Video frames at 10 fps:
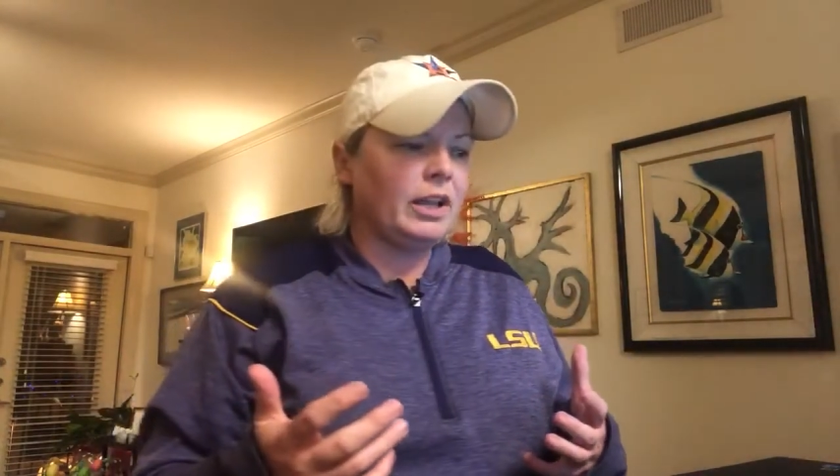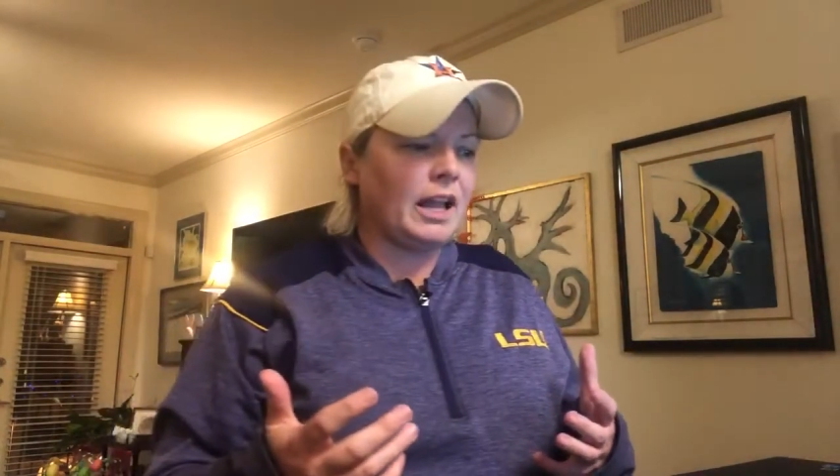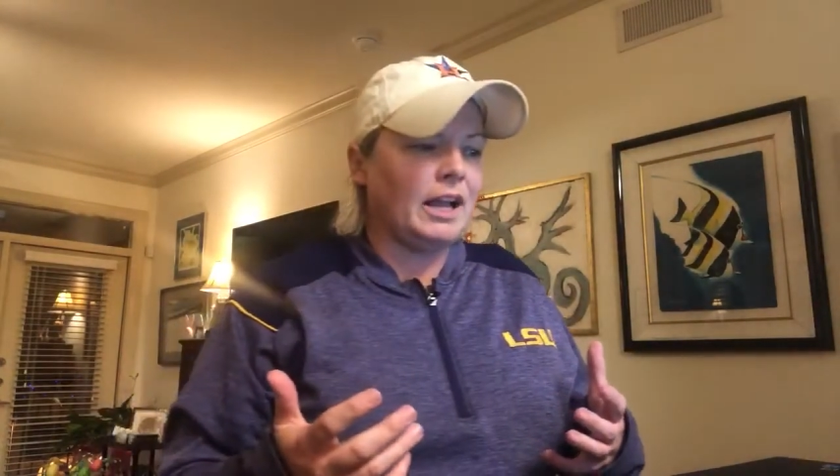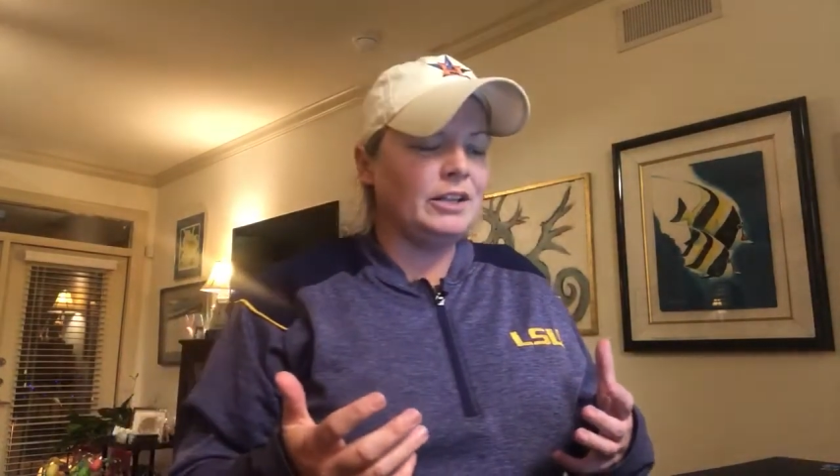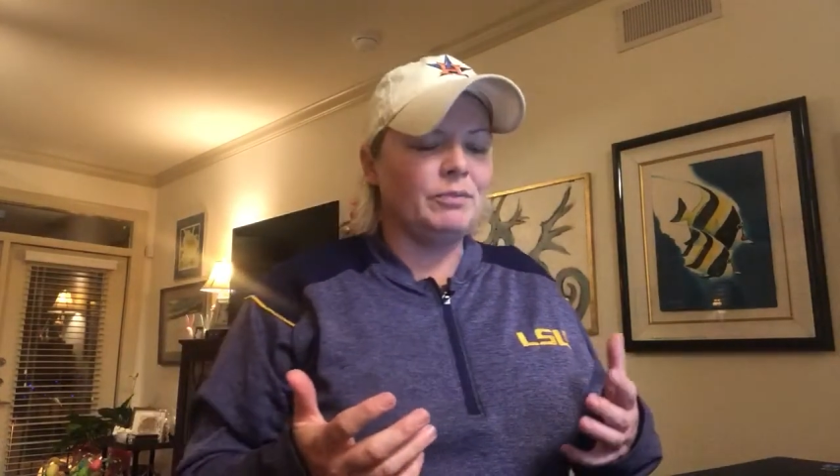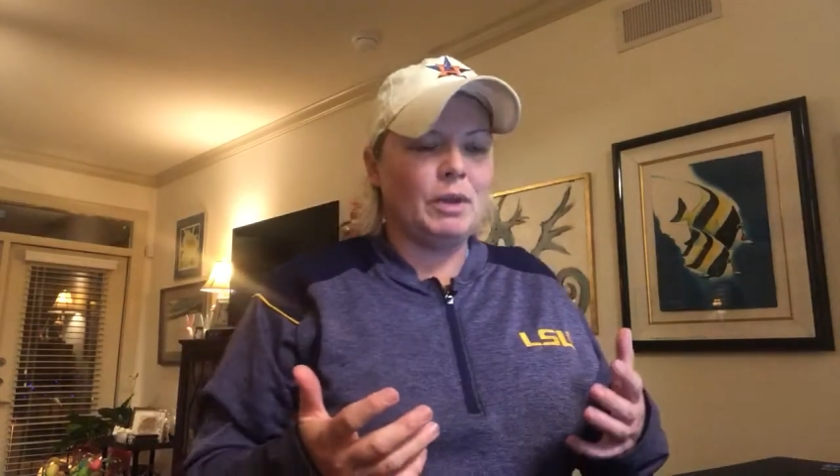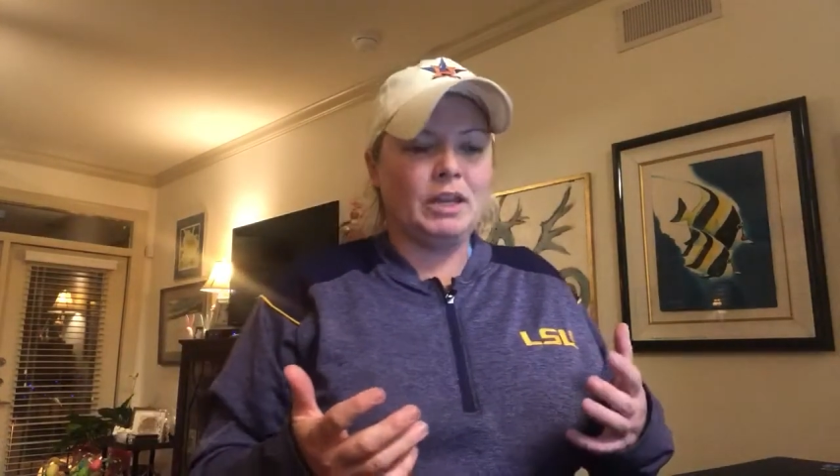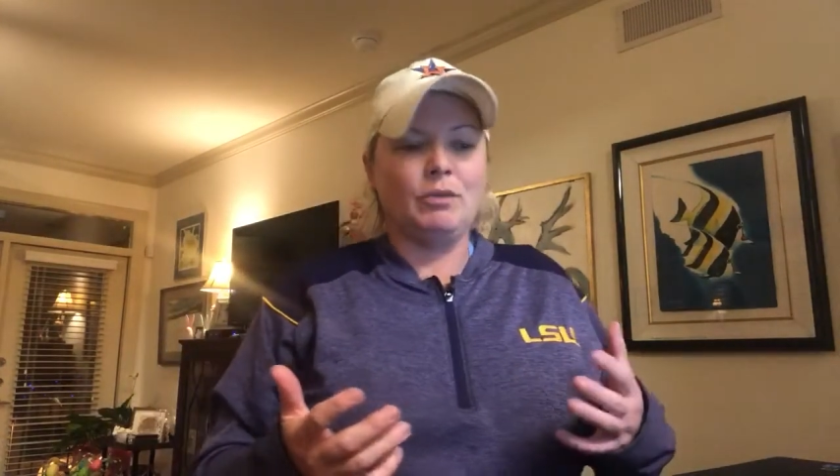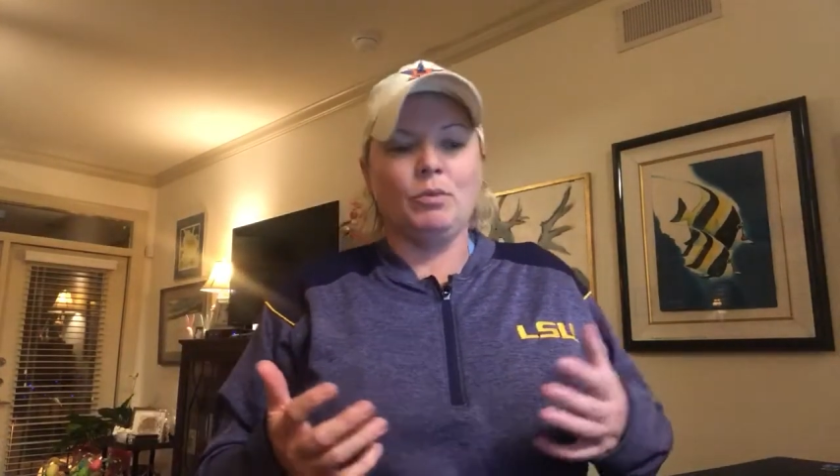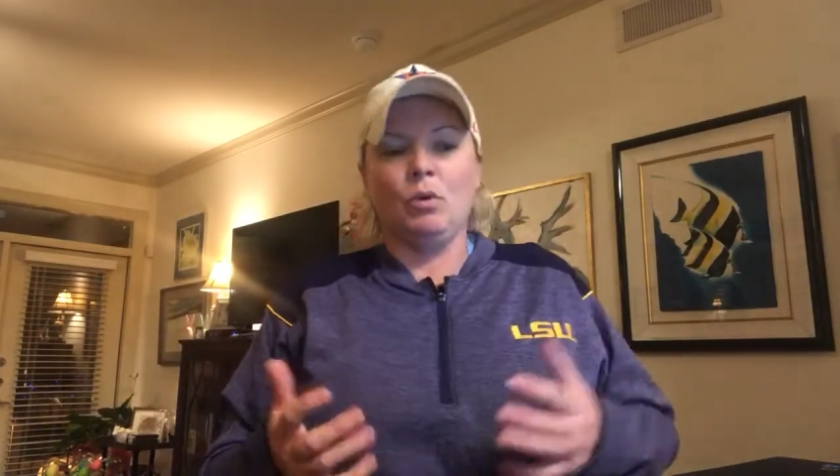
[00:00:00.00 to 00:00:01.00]
to kind of
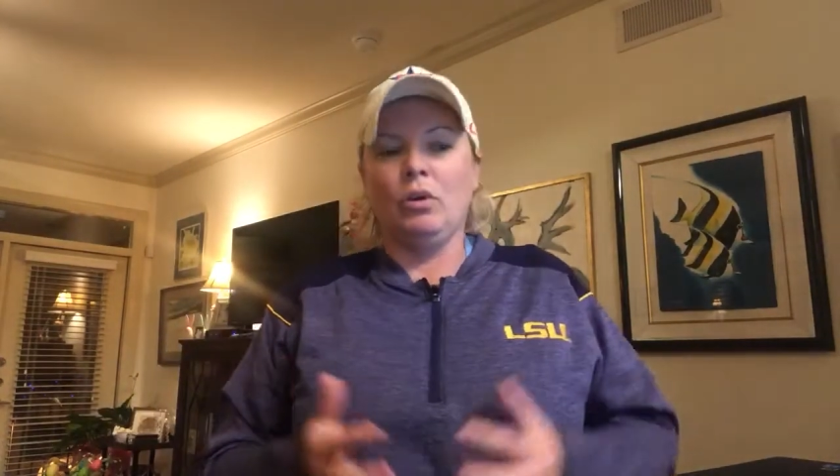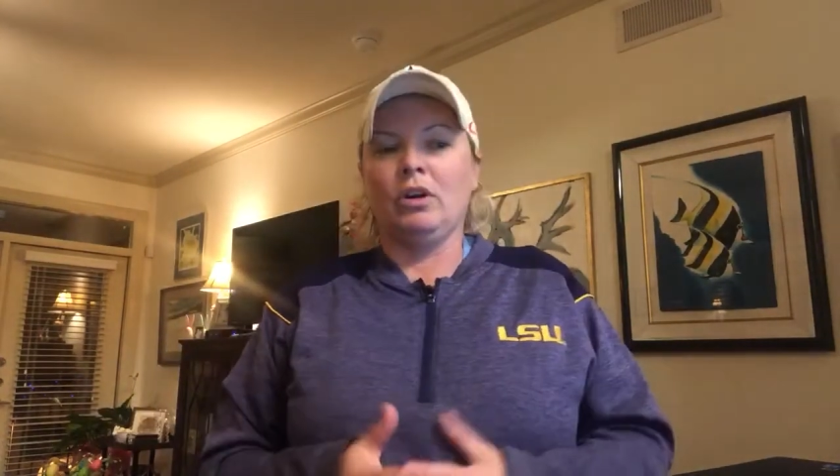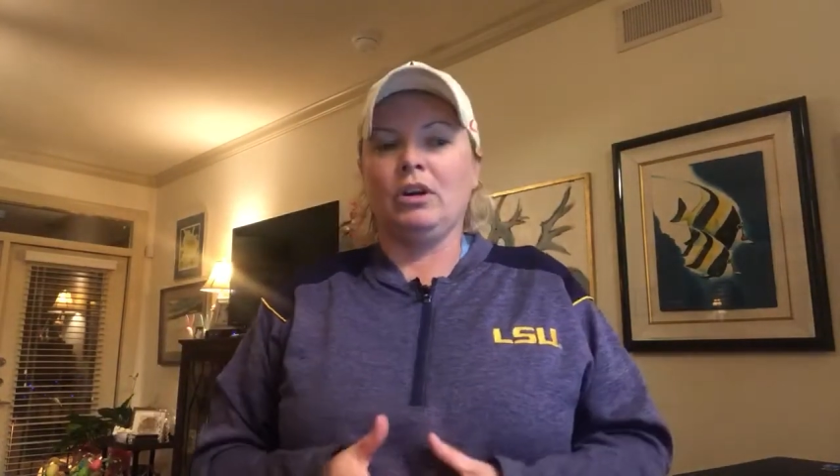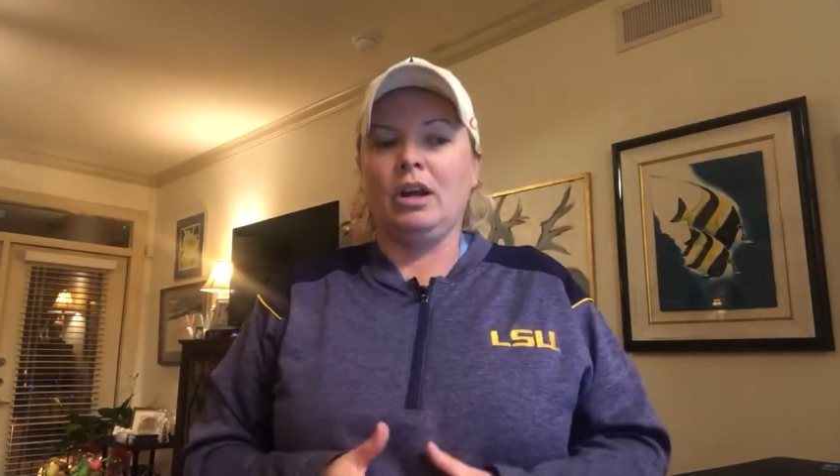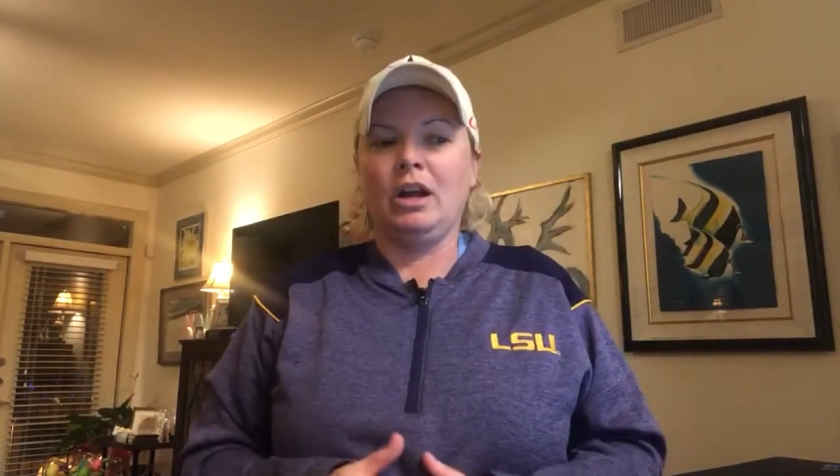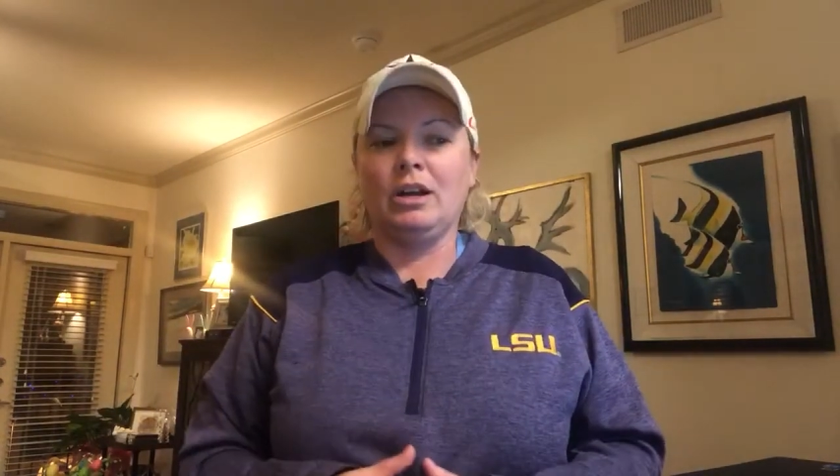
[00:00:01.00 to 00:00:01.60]
make it more